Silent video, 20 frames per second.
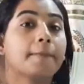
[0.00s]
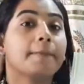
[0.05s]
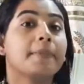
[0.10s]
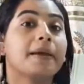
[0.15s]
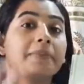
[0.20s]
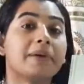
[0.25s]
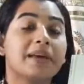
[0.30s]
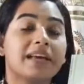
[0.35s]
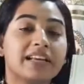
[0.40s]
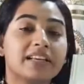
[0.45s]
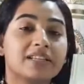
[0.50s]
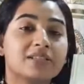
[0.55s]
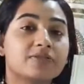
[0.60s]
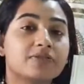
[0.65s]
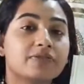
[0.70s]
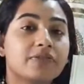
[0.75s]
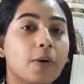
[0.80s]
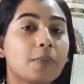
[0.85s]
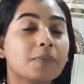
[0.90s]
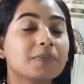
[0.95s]
maybe he's
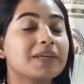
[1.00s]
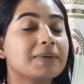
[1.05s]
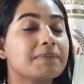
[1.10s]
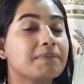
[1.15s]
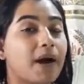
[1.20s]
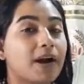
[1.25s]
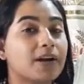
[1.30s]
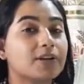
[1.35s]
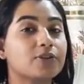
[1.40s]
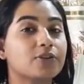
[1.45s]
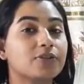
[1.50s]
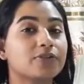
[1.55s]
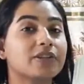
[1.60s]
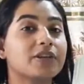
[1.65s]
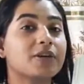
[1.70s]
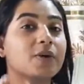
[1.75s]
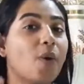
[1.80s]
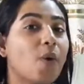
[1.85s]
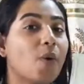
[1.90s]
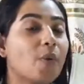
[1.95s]
from the part of
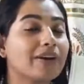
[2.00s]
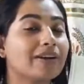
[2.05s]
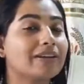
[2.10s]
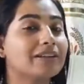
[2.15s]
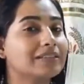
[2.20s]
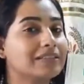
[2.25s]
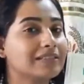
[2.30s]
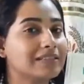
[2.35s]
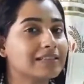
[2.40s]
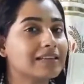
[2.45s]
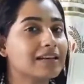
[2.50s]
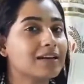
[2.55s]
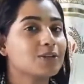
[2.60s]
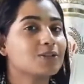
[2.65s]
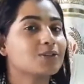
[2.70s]
the owners.